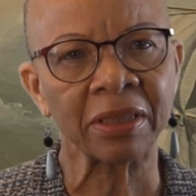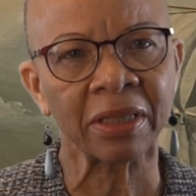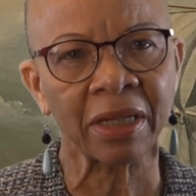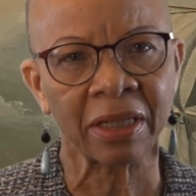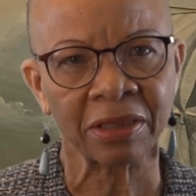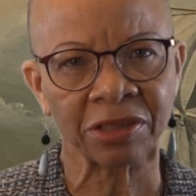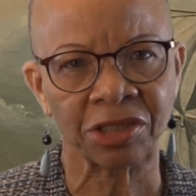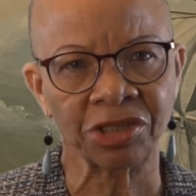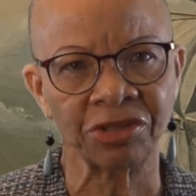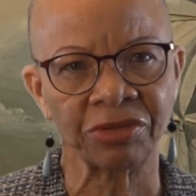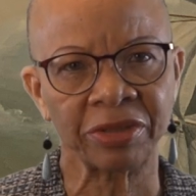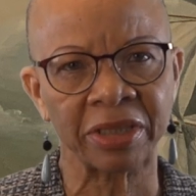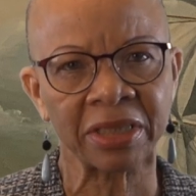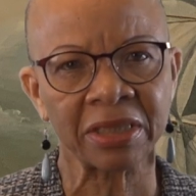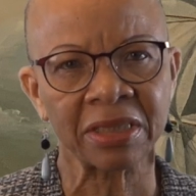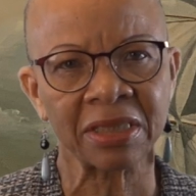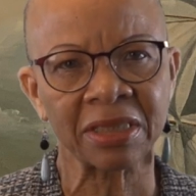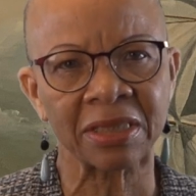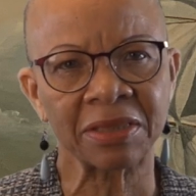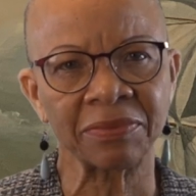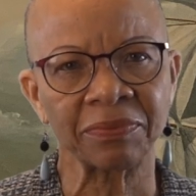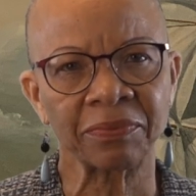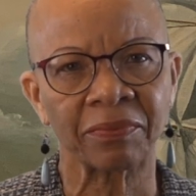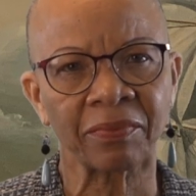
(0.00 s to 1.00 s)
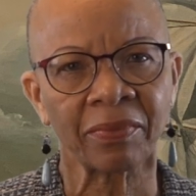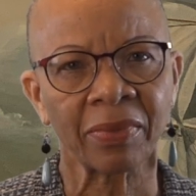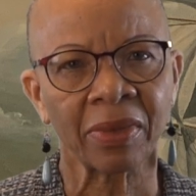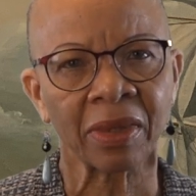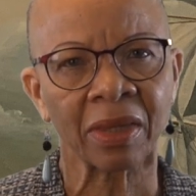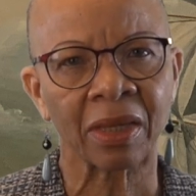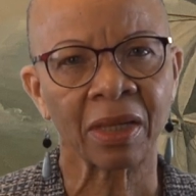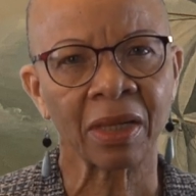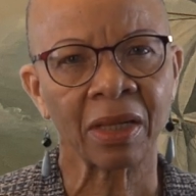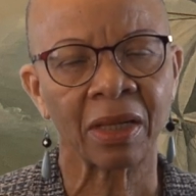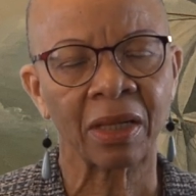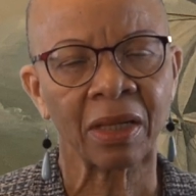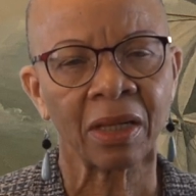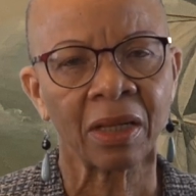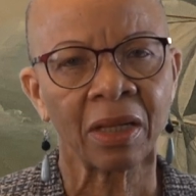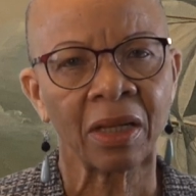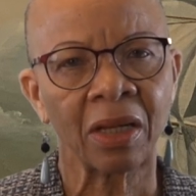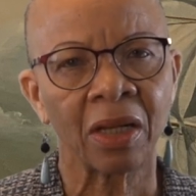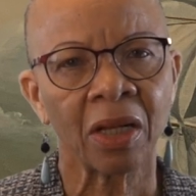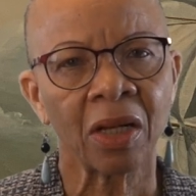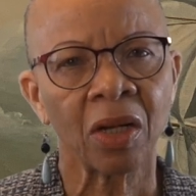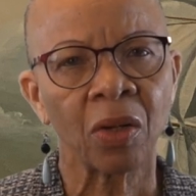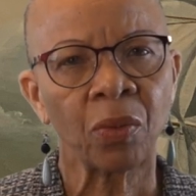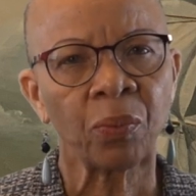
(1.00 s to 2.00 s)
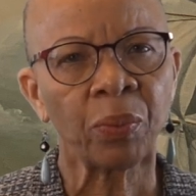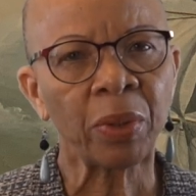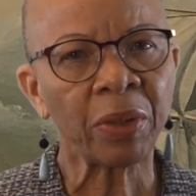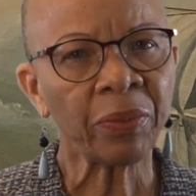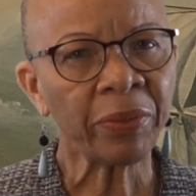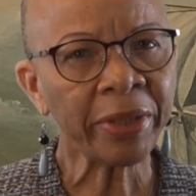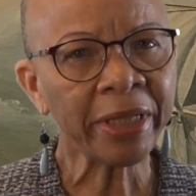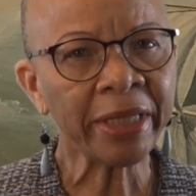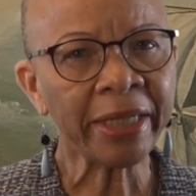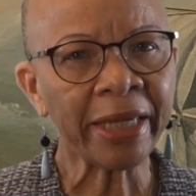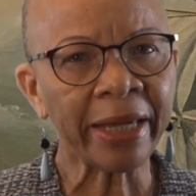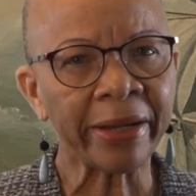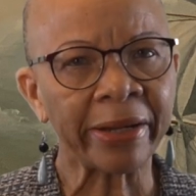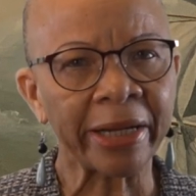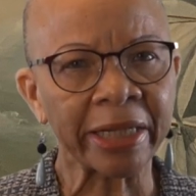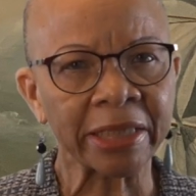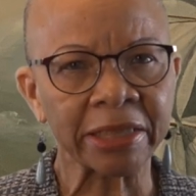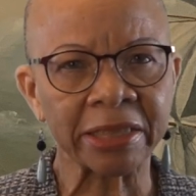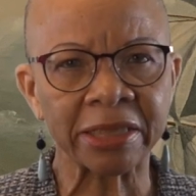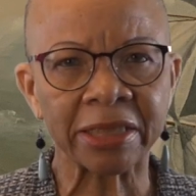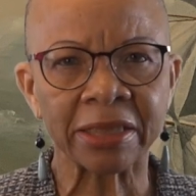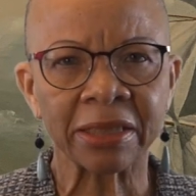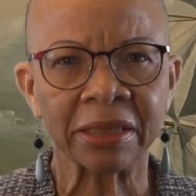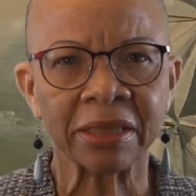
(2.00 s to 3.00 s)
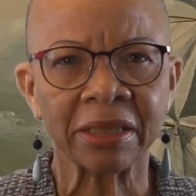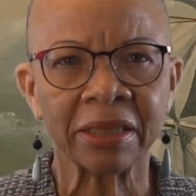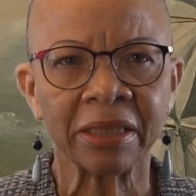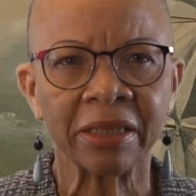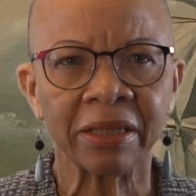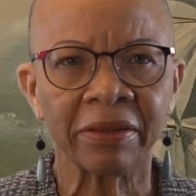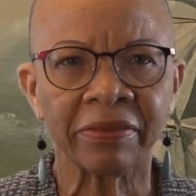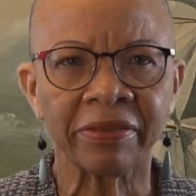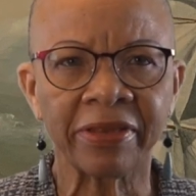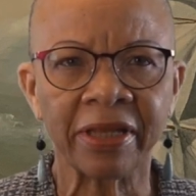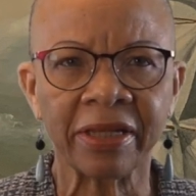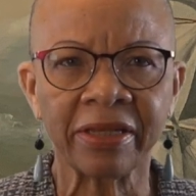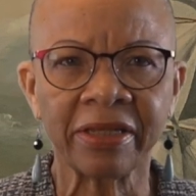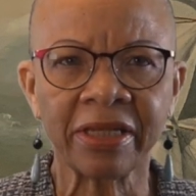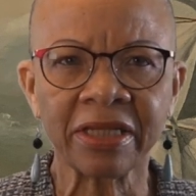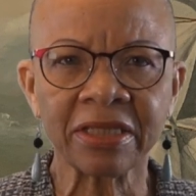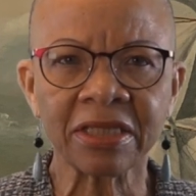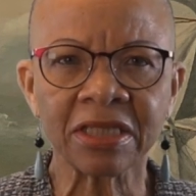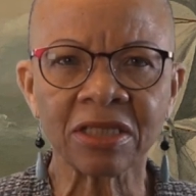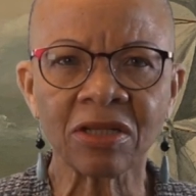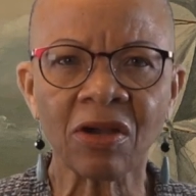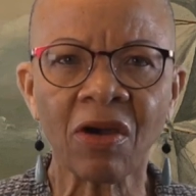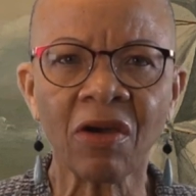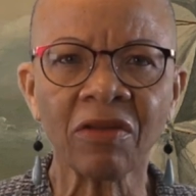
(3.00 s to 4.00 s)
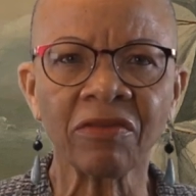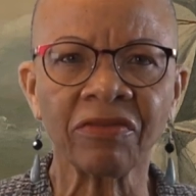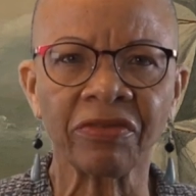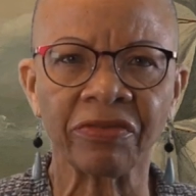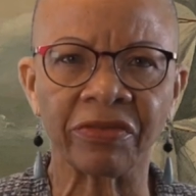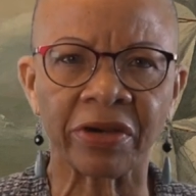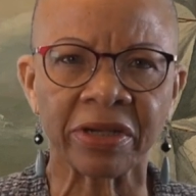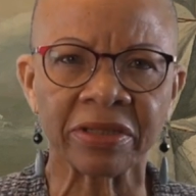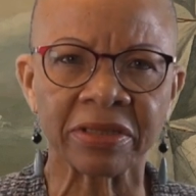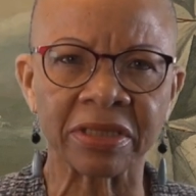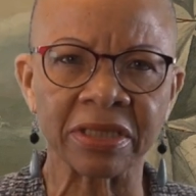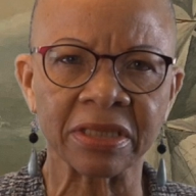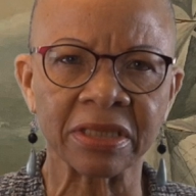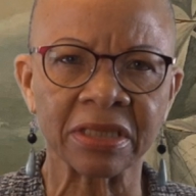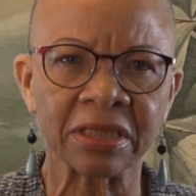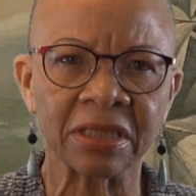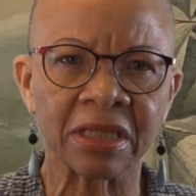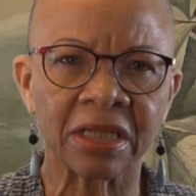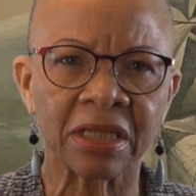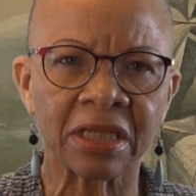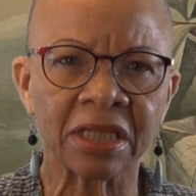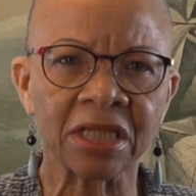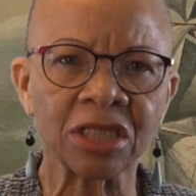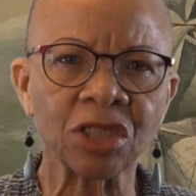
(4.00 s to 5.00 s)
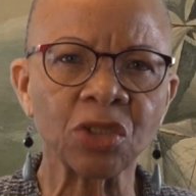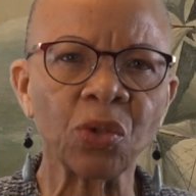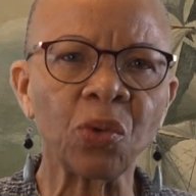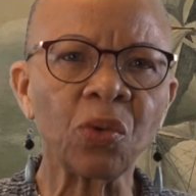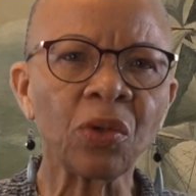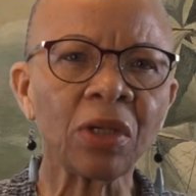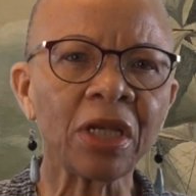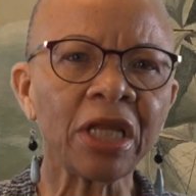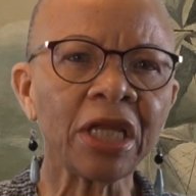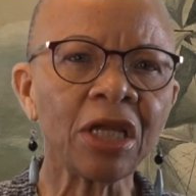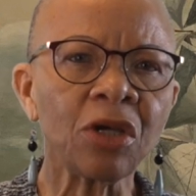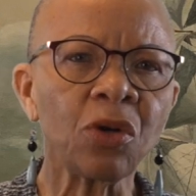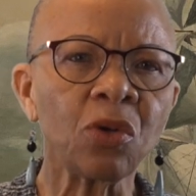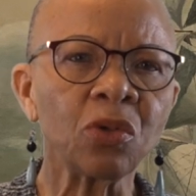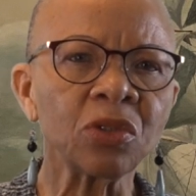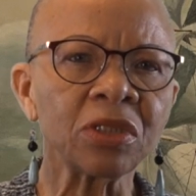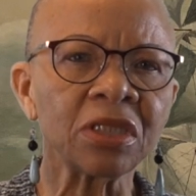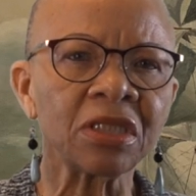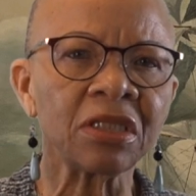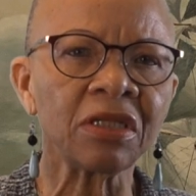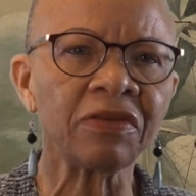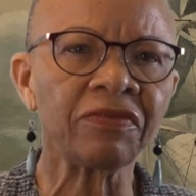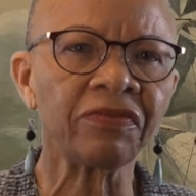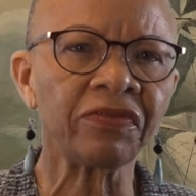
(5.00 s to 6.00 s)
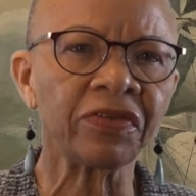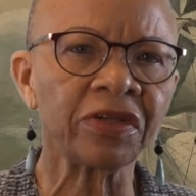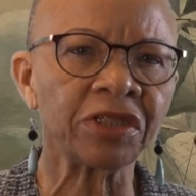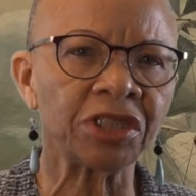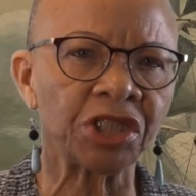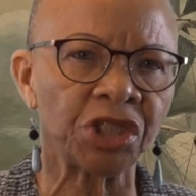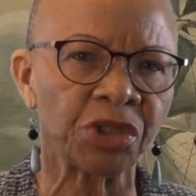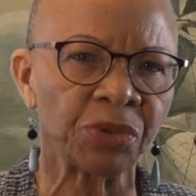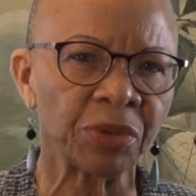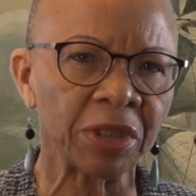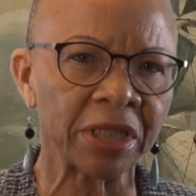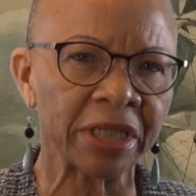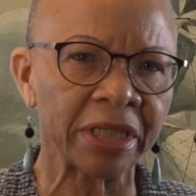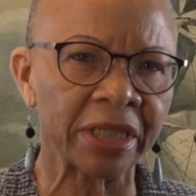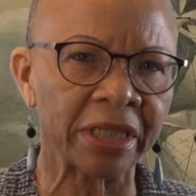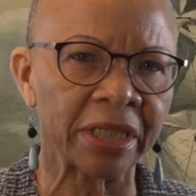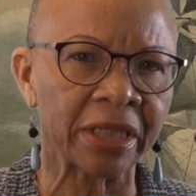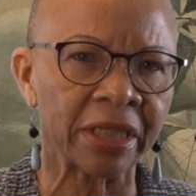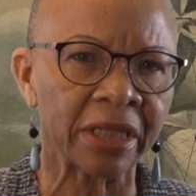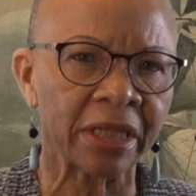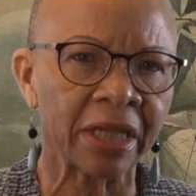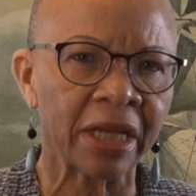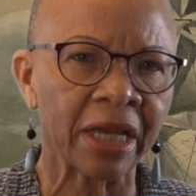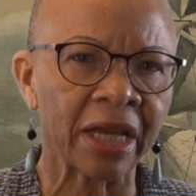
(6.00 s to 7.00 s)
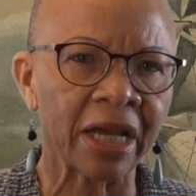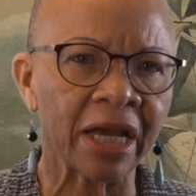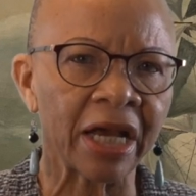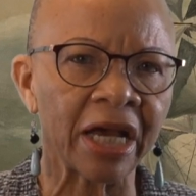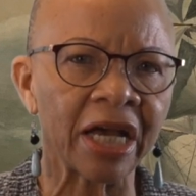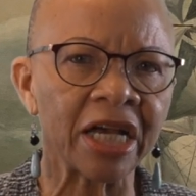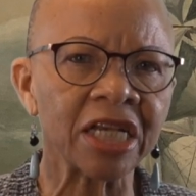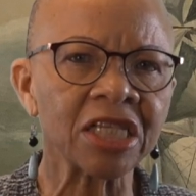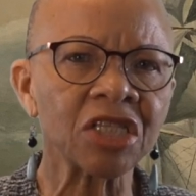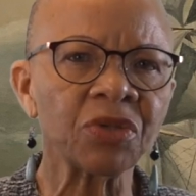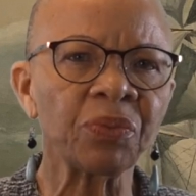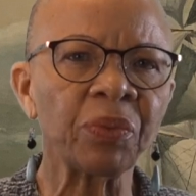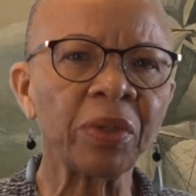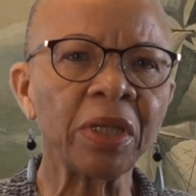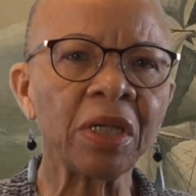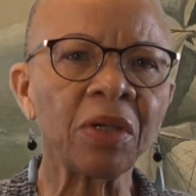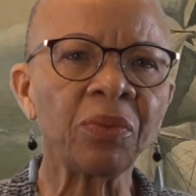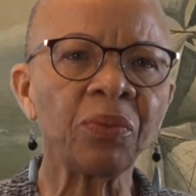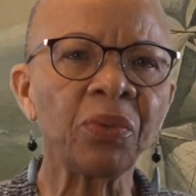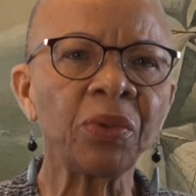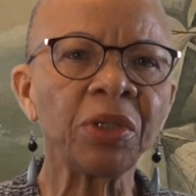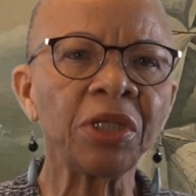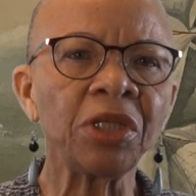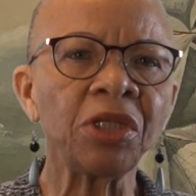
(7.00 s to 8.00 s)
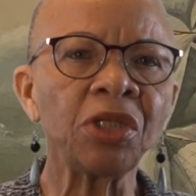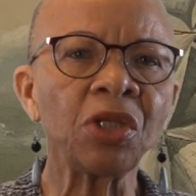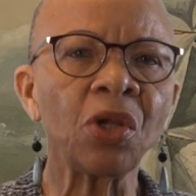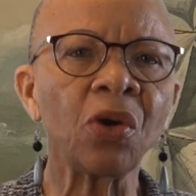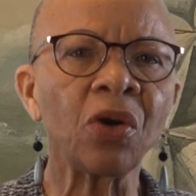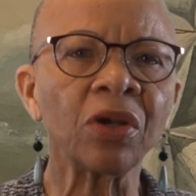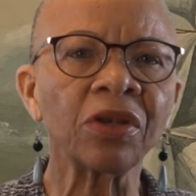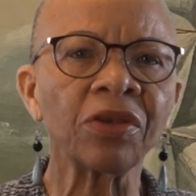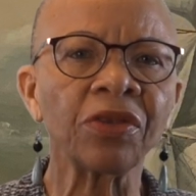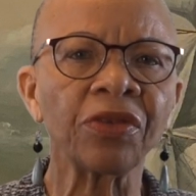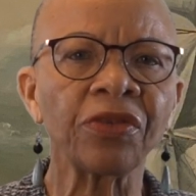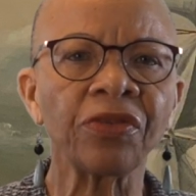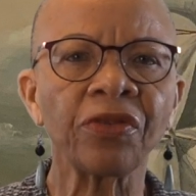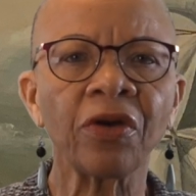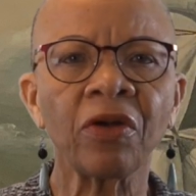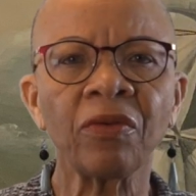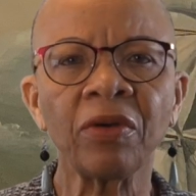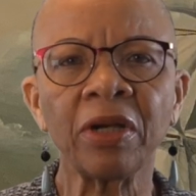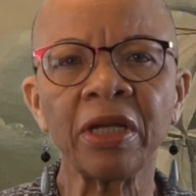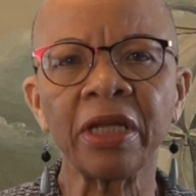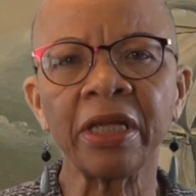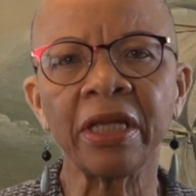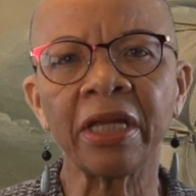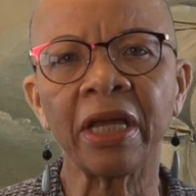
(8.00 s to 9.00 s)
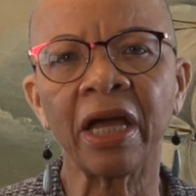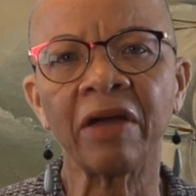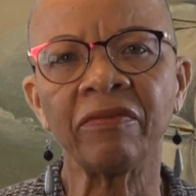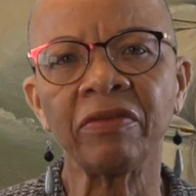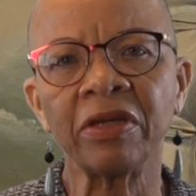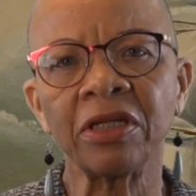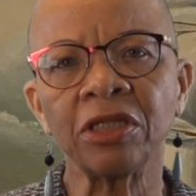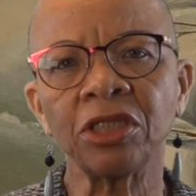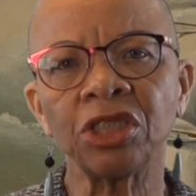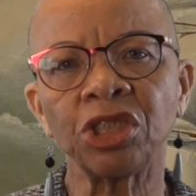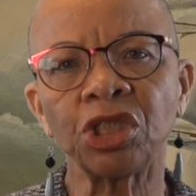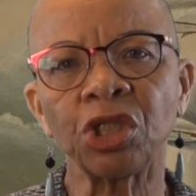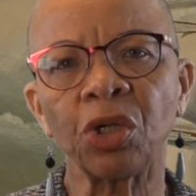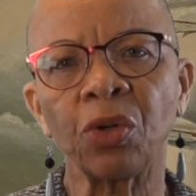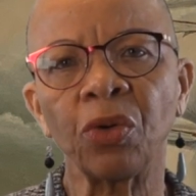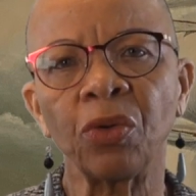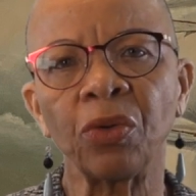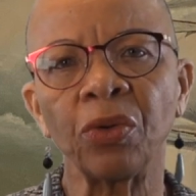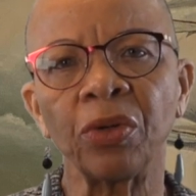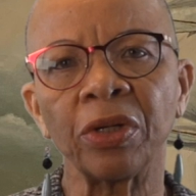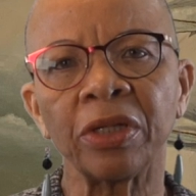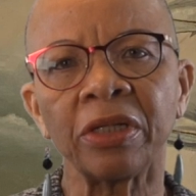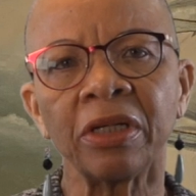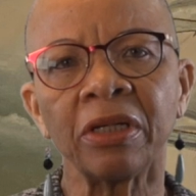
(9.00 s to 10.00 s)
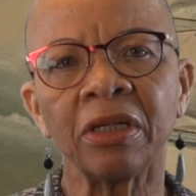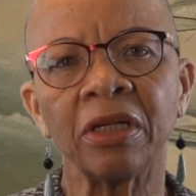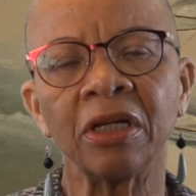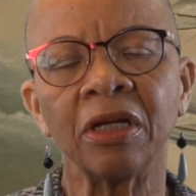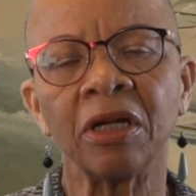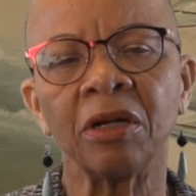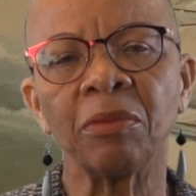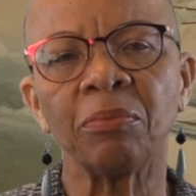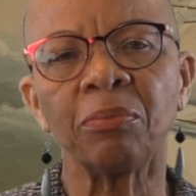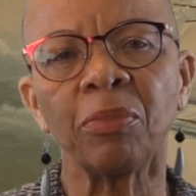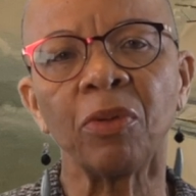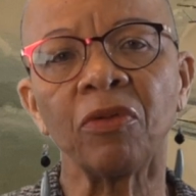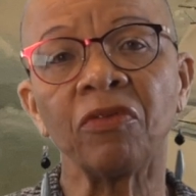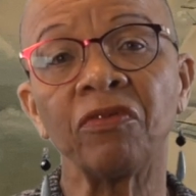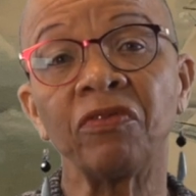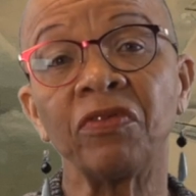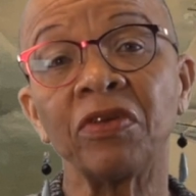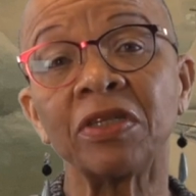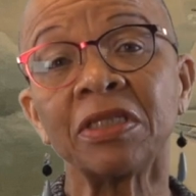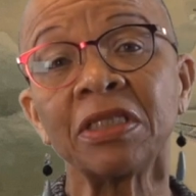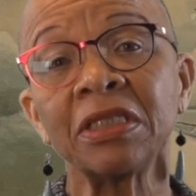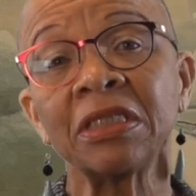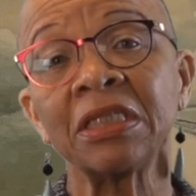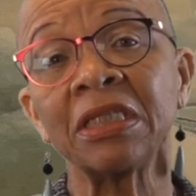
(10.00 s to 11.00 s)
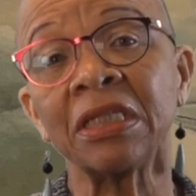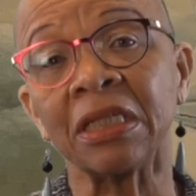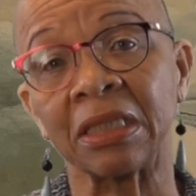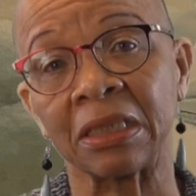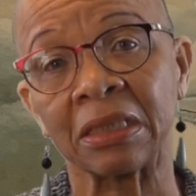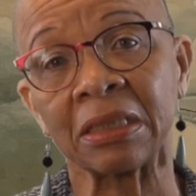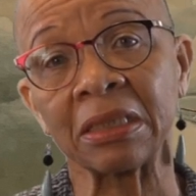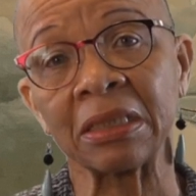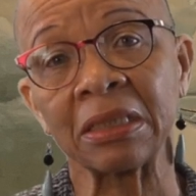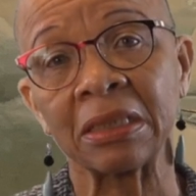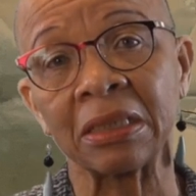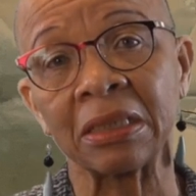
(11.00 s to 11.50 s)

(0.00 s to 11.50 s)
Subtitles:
countries. We regret that this conference is only hosted virtually, as we would not thoroughly have enjoyed both visiting